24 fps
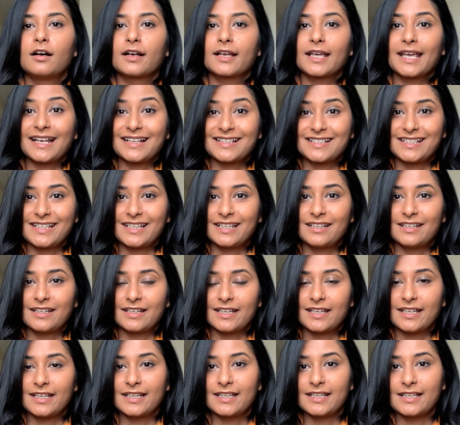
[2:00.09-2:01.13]
casein
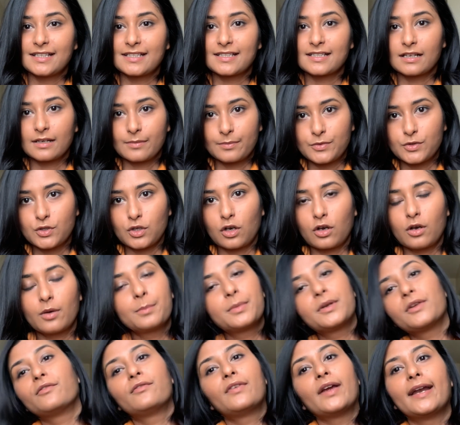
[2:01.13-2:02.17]
is
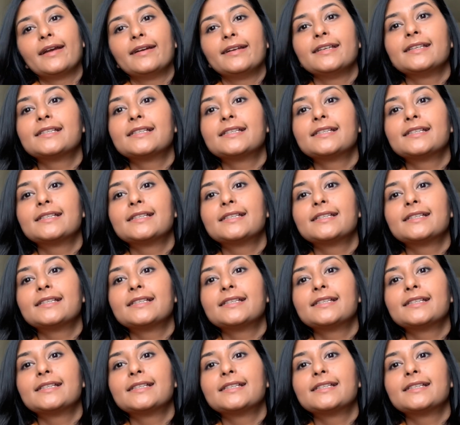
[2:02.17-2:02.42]
absorbed very